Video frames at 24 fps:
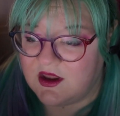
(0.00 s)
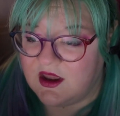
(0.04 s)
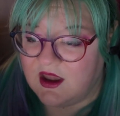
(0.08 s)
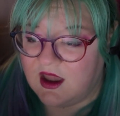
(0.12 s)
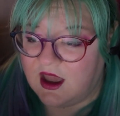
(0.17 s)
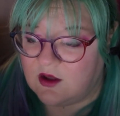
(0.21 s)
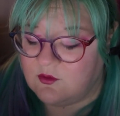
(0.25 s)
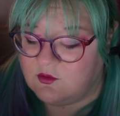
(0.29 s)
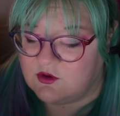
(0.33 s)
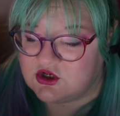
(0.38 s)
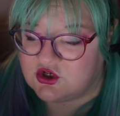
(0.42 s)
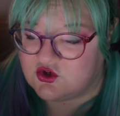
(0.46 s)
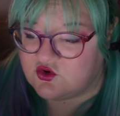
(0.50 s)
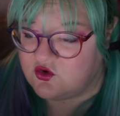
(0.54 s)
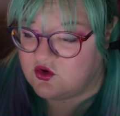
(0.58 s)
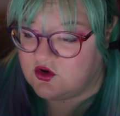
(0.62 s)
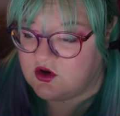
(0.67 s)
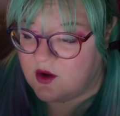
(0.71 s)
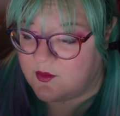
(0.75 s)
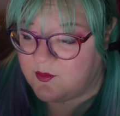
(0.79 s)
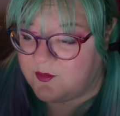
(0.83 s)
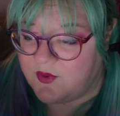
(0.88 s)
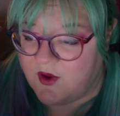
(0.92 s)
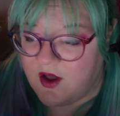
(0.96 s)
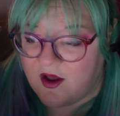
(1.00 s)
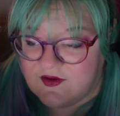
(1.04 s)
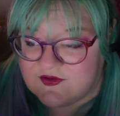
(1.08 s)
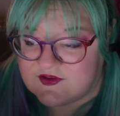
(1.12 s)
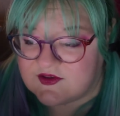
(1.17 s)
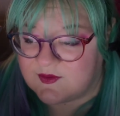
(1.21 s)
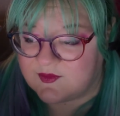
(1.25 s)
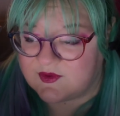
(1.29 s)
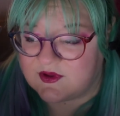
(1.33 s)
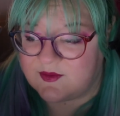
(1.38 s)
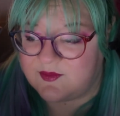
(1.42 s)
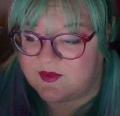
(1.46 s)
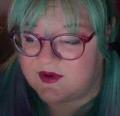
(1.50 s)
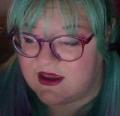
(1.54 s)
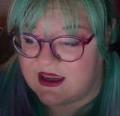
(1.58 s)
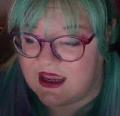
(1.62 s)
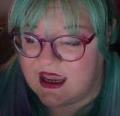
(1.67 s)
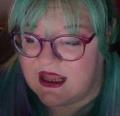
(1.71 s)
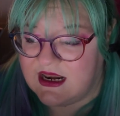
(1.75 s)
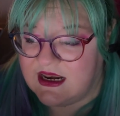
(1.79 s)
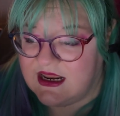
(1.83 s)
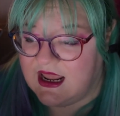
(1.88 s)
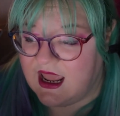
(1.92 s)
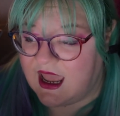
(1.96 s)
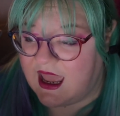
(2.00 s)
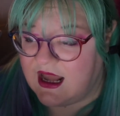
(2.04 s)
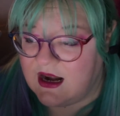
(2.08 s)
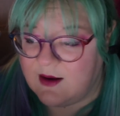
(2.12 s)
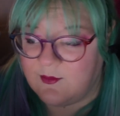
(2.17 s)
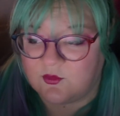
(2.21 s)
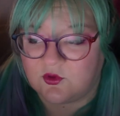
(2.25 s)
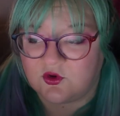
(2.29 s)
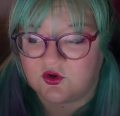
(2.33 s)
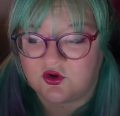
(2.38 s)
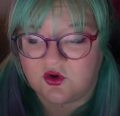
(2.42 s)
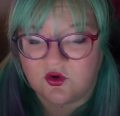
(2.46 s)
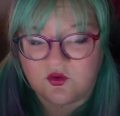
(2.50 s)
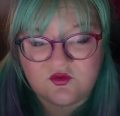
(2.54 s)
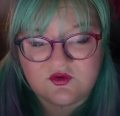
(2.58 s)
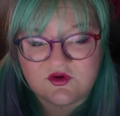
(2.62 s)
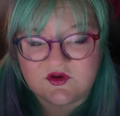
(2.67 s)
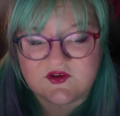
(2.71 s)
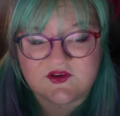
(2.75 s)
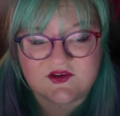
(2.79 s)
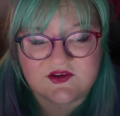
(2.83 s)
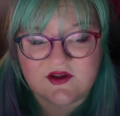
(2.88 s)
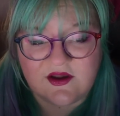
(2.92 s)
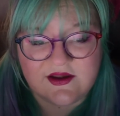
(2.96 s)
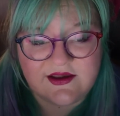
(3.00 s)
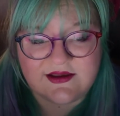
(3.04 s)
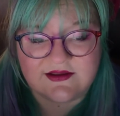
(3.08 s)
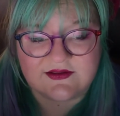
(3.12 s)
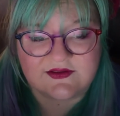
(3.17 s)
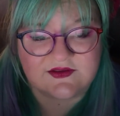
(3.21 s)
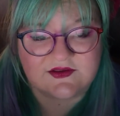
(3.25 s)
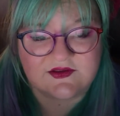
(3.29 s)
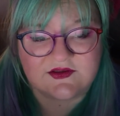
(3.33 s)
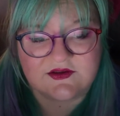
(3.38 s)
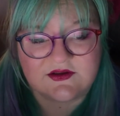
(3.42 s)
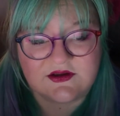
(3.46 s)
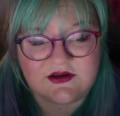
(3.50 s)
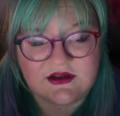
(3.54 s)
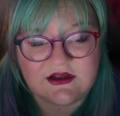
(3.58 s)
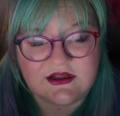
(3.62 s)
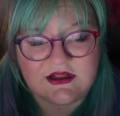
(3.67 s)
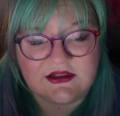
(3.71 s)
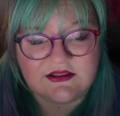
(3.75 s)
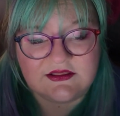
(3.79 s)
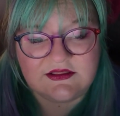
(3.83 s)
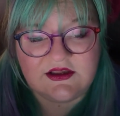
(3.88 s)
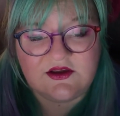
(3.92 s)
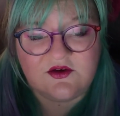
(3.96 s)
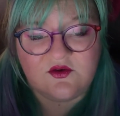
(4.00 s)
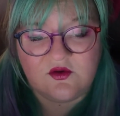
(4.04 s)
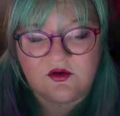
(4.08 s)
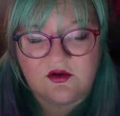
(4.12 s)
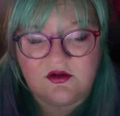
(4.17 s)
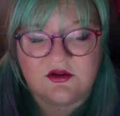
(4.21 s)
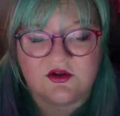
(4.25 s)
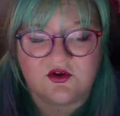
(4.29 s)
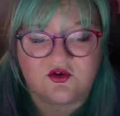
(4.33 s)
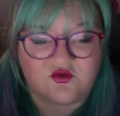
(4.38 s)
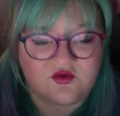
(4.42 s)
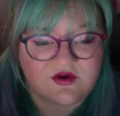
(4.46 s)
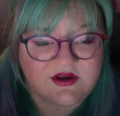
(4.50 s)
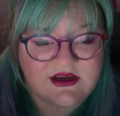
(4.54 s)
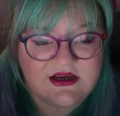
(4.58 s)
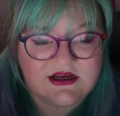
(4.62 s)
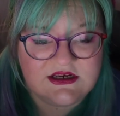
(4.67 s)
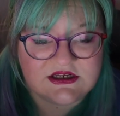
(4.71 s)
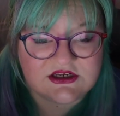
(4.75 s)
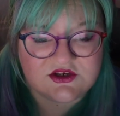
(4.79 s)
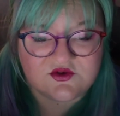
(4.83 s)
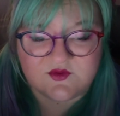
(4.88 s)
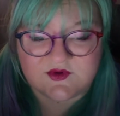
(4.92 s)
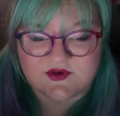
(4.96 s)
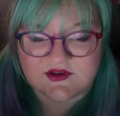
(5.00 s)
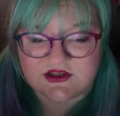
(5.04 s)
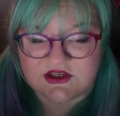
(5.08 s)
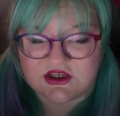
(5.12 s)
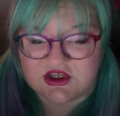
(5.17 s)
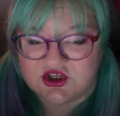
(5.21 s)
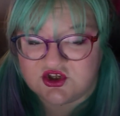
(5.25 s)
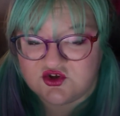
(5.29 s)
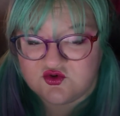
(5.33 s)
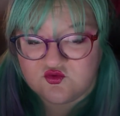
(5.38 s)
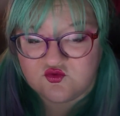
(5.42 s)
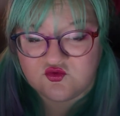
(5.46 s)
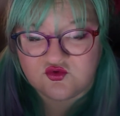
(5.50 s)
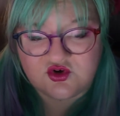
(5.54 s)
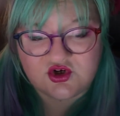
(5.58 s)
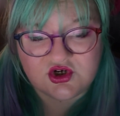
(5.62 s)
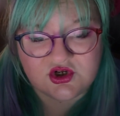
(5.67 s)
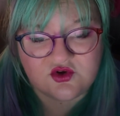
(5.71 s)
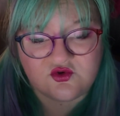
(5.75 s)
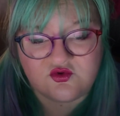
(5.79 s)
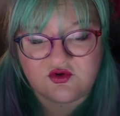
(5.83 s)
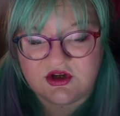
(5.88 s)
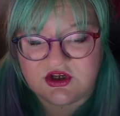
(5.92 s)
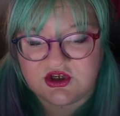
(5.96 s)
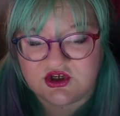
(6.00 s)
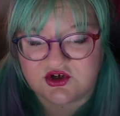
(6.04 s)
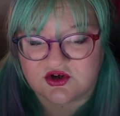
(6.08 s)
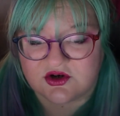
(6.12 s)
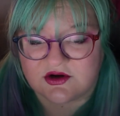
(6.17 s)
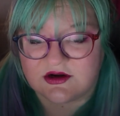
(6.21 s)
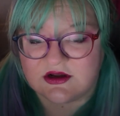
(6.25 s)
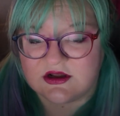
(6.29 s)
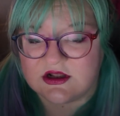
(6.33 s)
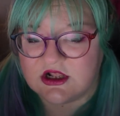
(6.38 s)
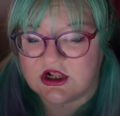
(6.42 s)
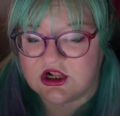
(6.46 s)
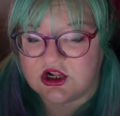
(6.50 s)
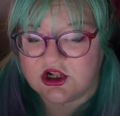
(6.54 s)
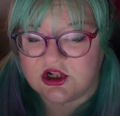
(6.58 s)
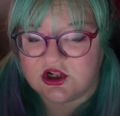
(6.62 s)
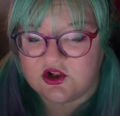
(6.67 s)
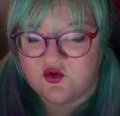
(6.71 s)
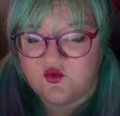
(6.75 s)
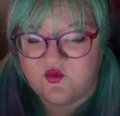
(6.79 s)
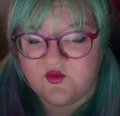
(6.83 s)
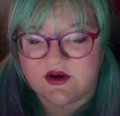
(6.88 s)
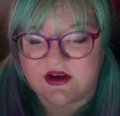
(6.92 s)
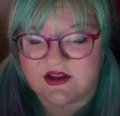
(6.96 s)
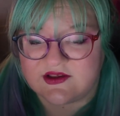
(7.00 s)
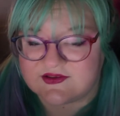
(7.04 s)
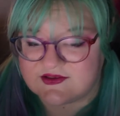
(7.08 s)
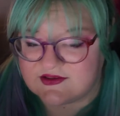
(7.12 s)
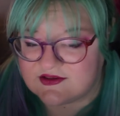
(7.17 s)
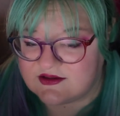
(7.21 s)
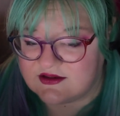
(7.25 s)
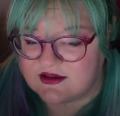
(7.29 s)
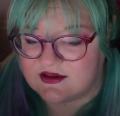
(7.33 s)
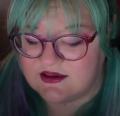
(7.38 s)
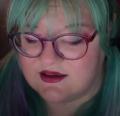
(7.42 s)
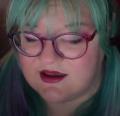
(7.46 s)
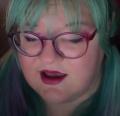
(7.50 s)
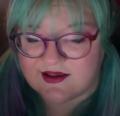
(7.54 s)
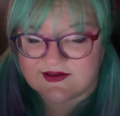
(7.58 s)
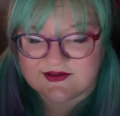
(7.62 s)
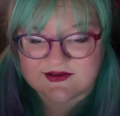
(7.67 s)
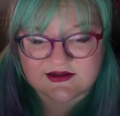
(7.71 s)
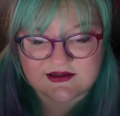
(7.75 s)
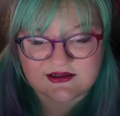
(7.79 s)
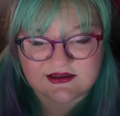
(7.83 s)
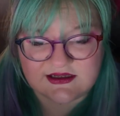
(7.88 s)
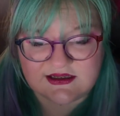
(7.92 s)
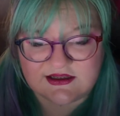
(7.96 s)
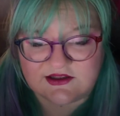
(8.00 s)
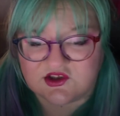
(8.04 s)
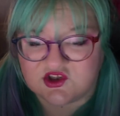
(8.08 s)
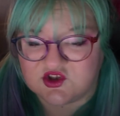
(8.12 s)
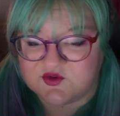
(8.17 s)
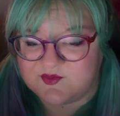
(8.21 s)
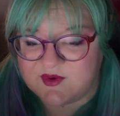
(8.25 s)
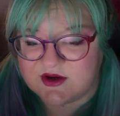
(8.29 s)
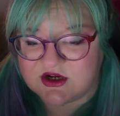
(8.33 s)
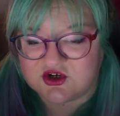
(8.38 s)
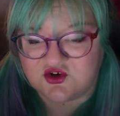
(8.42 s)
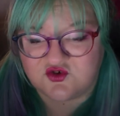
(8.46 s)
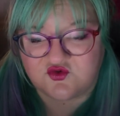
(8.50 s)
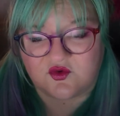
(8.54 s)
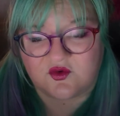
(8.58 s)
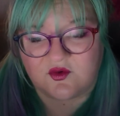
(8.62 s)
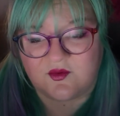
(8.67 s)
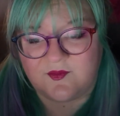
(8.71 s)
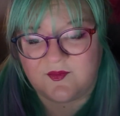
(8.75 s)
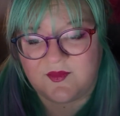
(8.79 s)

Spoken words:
and which could not possibly be any animal known to science. They all agreed it was a huge creature, luminous, ghastly and spectral.